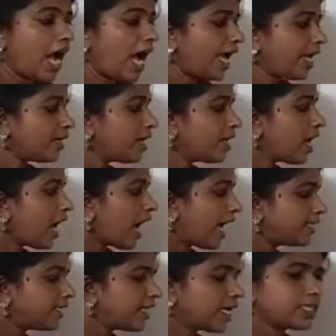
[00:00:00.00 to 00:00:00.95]
And
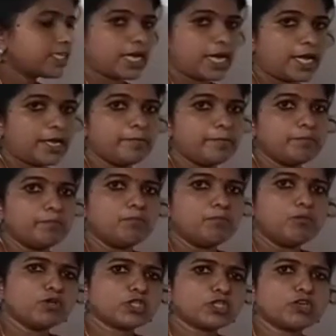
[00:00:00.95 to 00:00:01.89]
at that time,
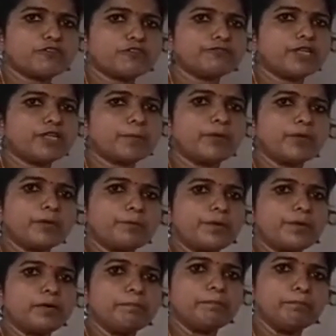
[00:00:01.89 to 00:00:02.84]
most of the
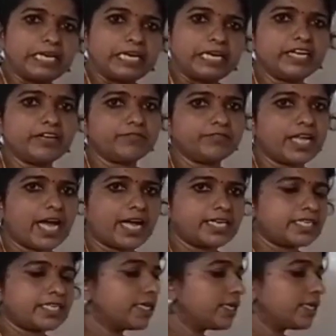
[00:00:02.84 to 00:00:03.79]
people believe
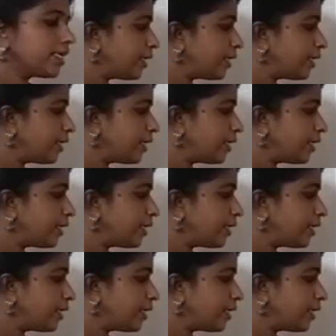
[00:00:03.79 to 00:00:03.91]
that